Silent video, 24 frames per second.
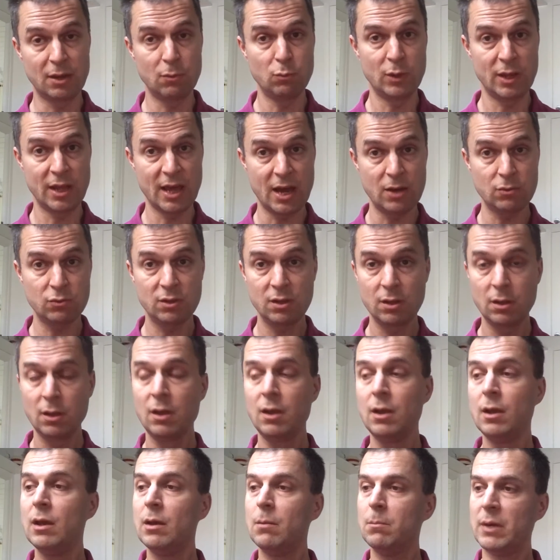then without.
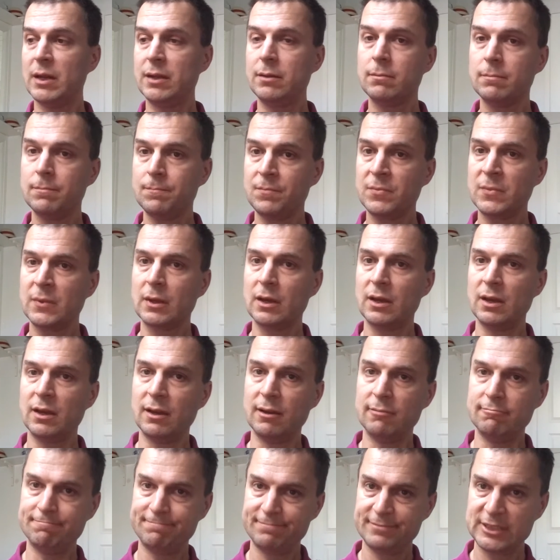But
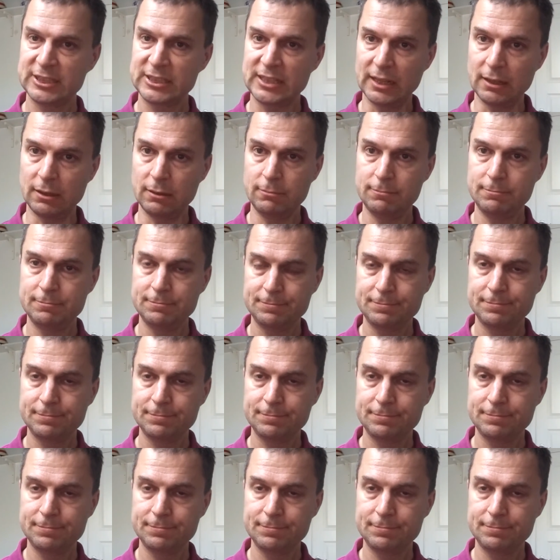still,